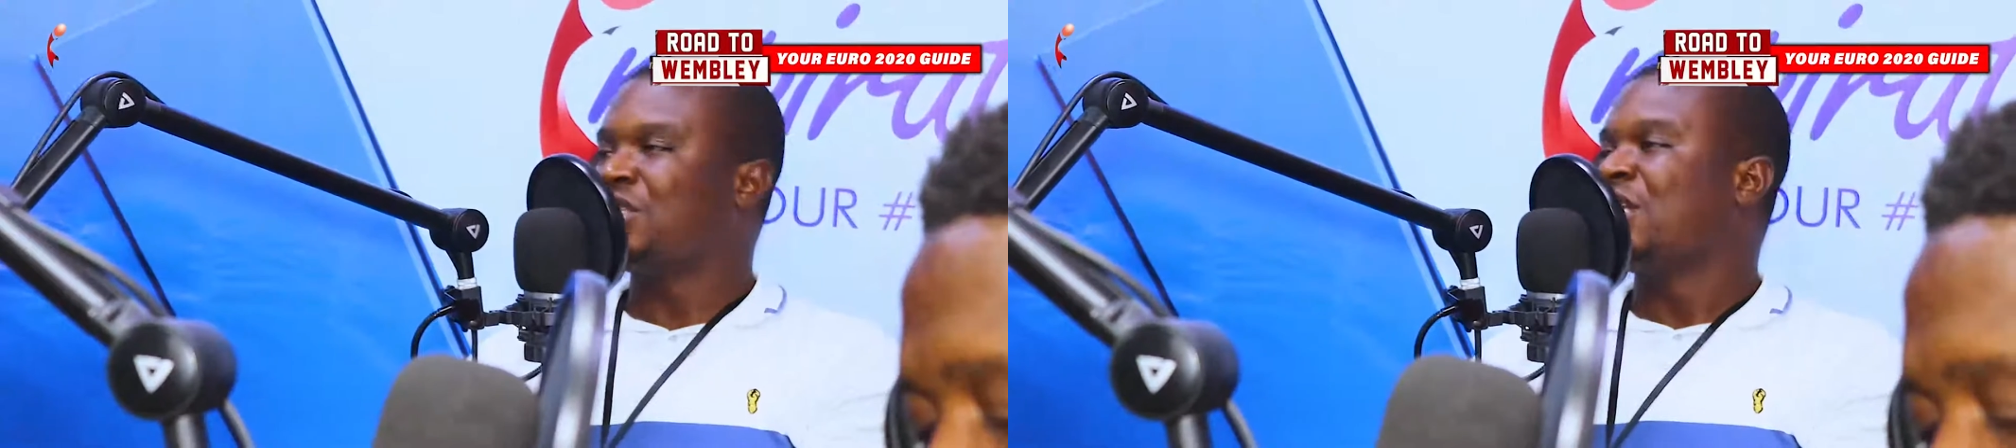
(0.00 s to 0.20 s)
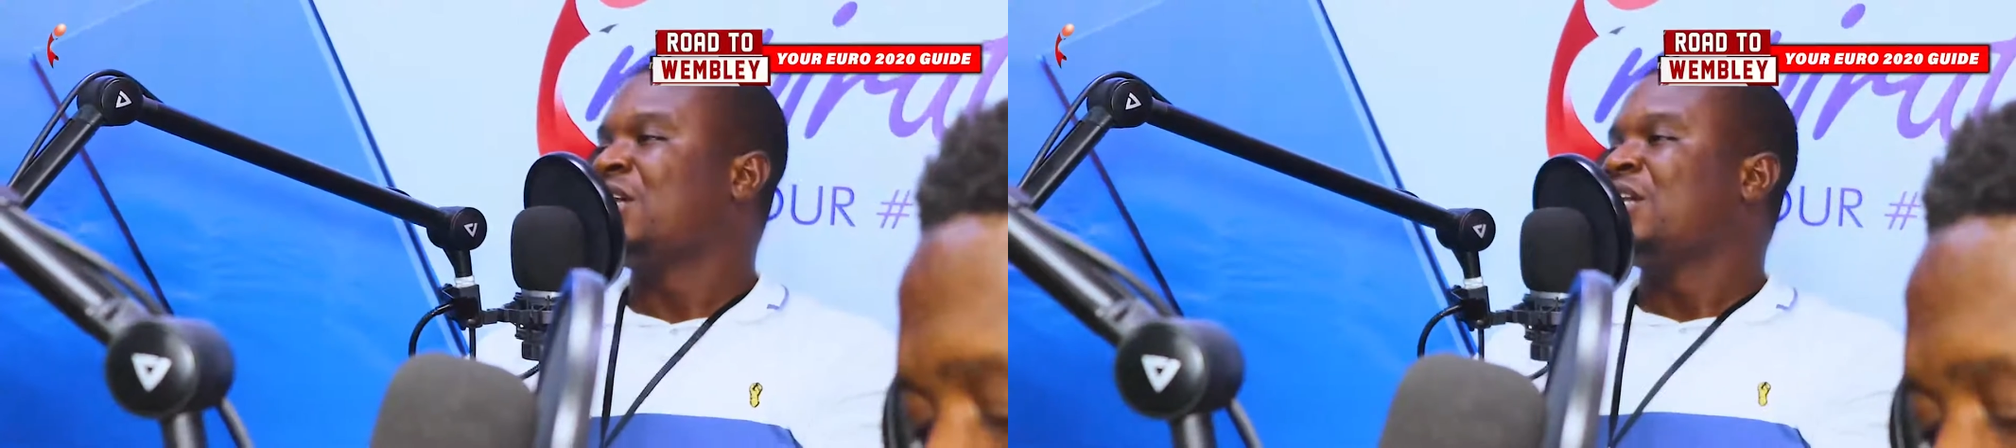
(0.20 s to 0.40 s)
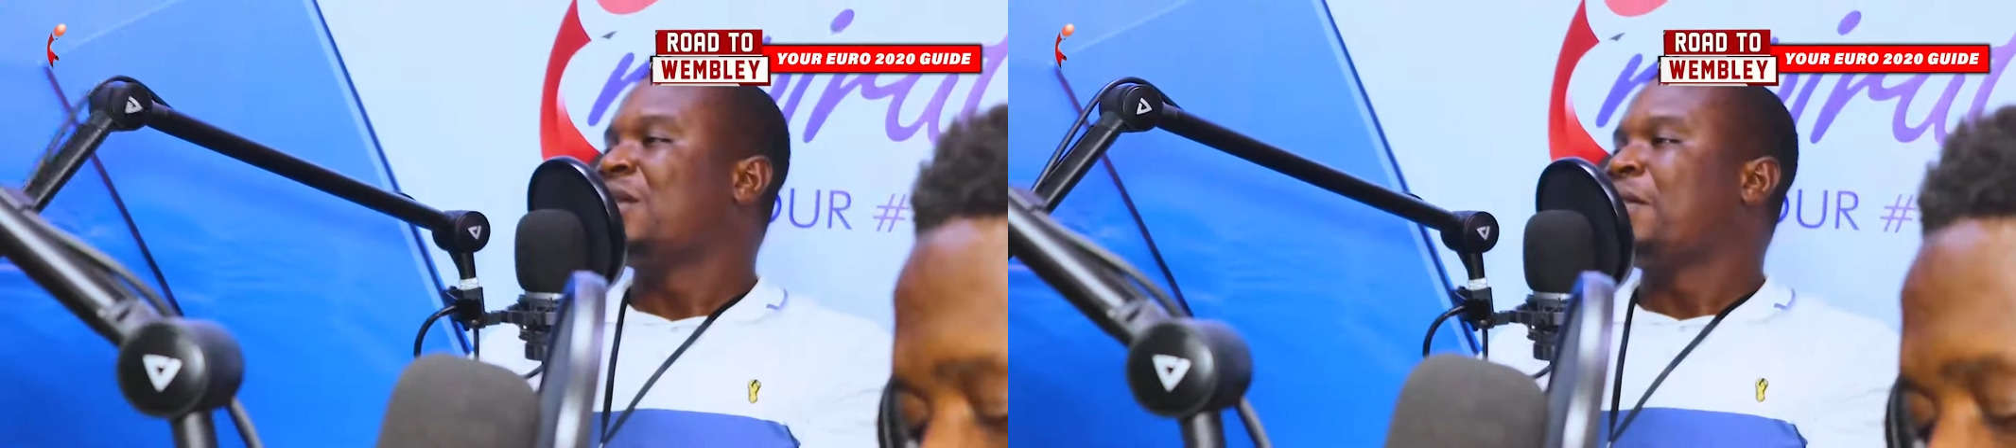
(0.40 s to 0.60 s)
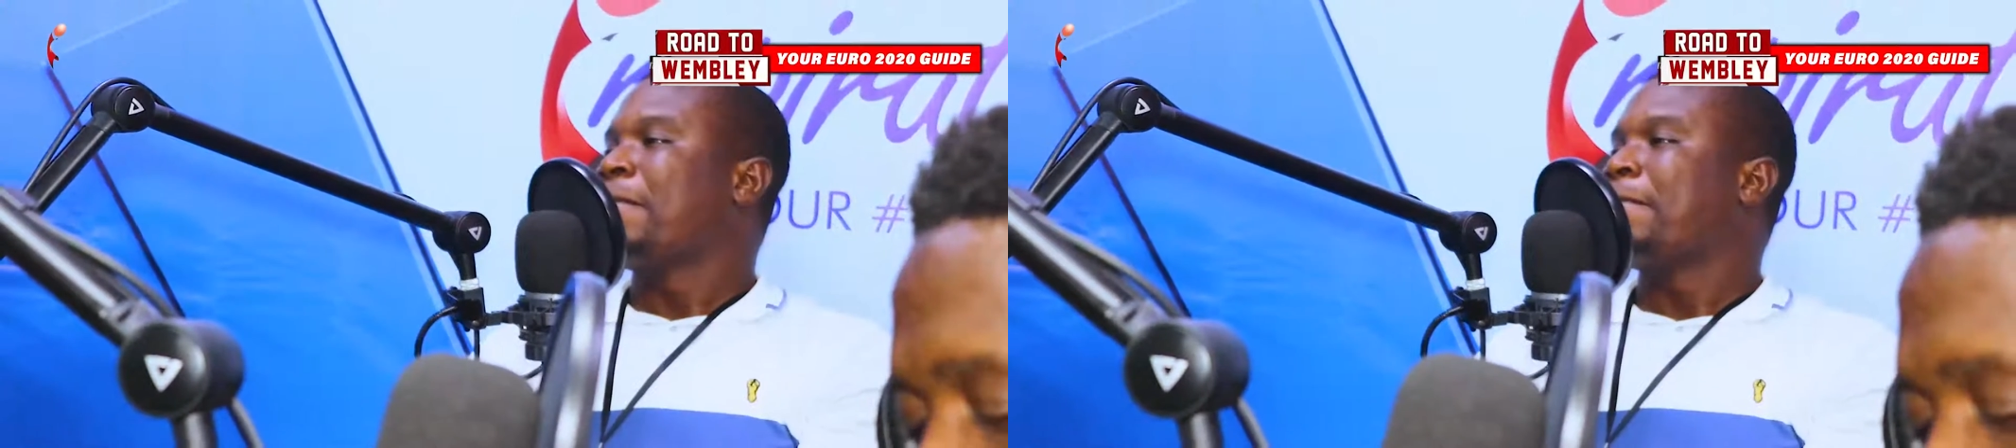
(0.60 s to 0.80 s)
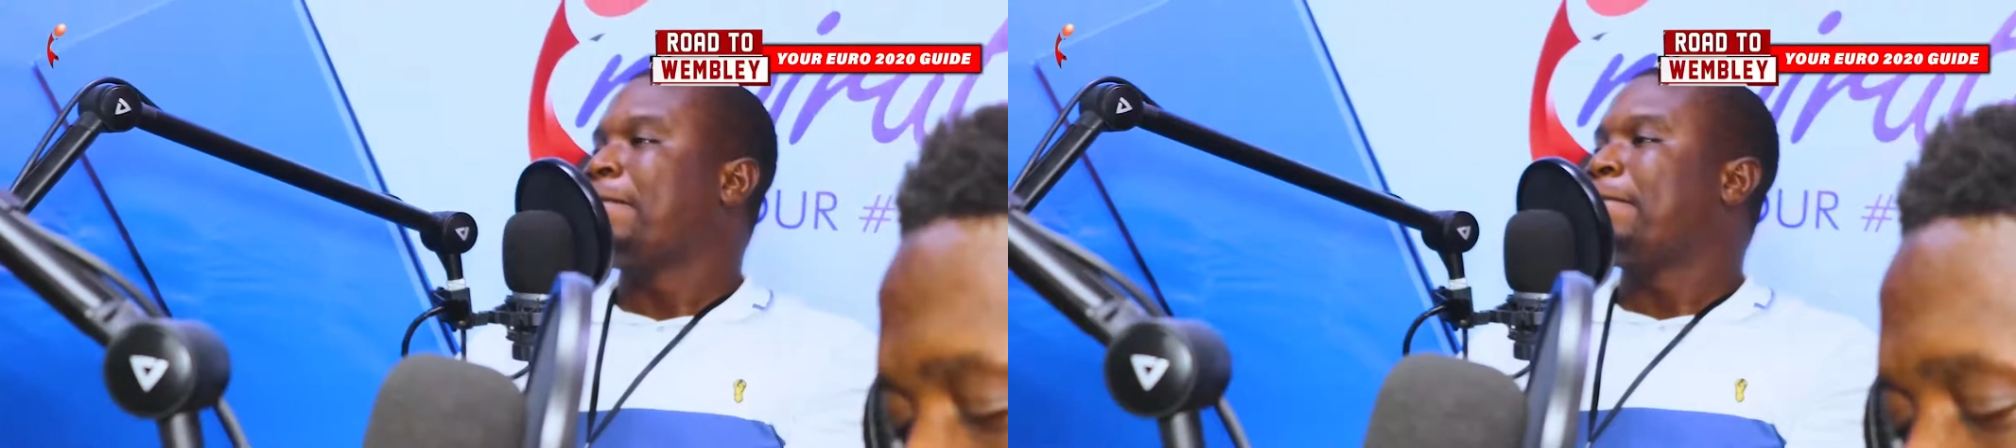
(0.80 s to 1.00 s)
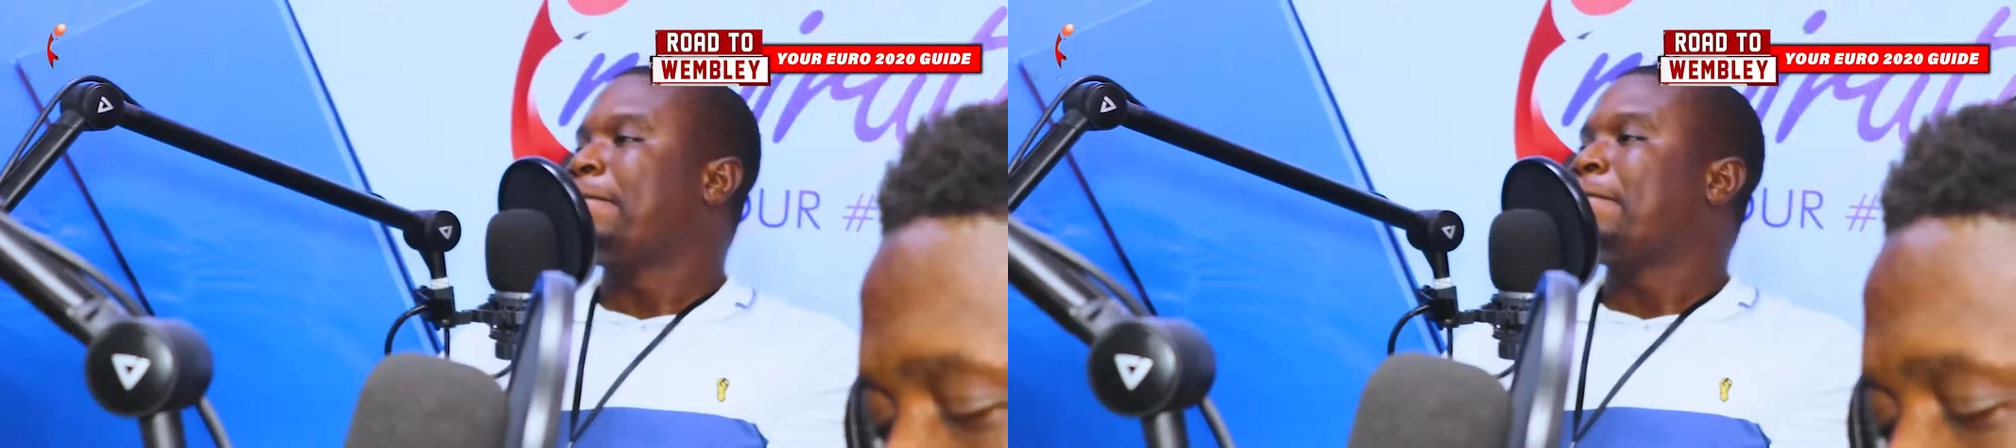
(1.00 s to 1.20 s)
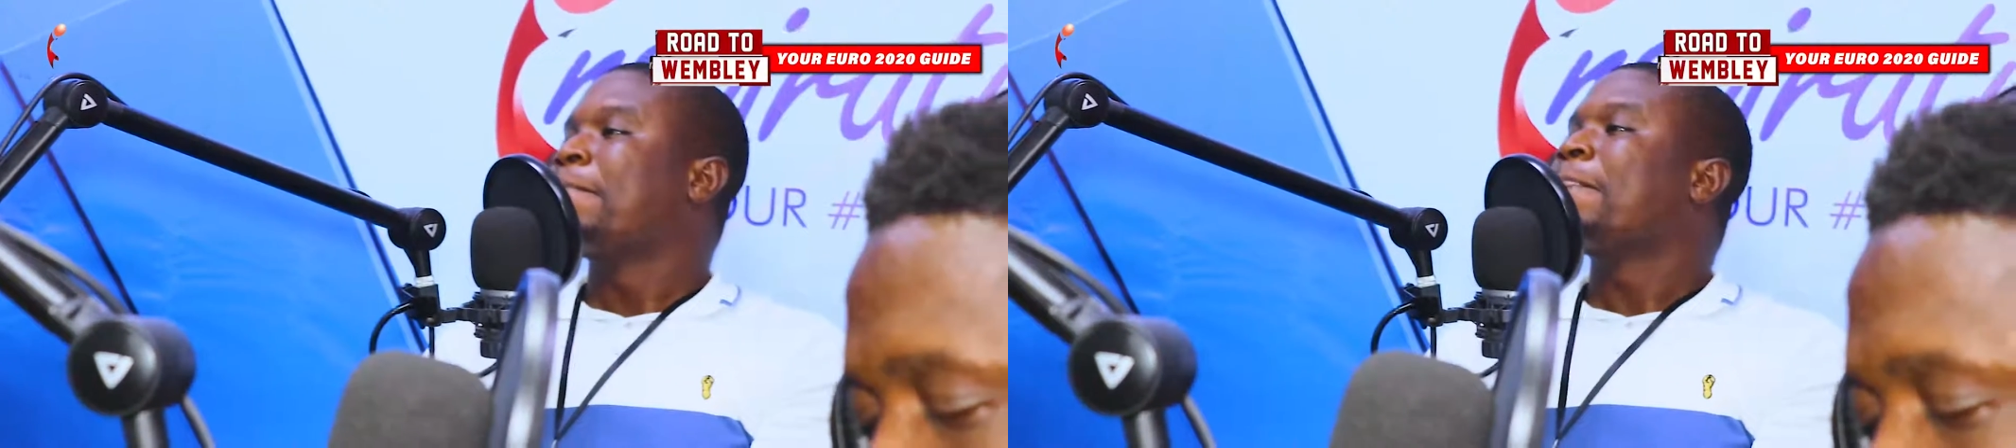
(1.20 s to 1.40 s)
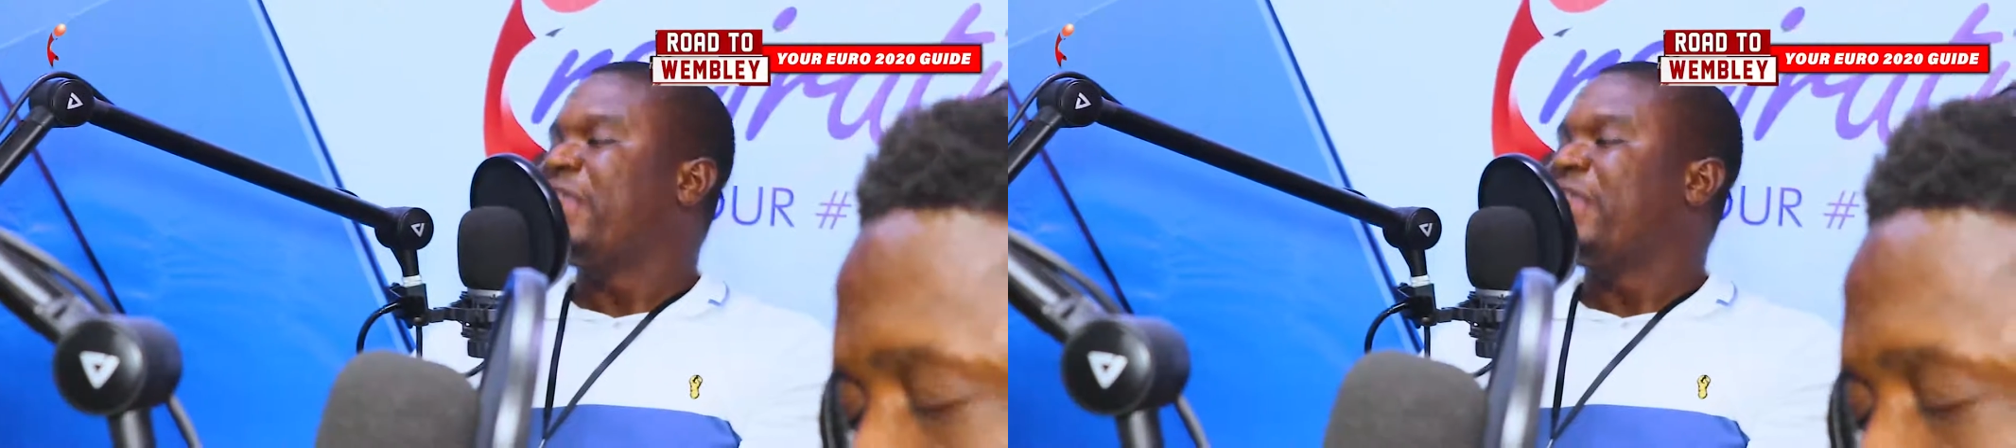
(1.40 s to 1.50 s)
he is their star man.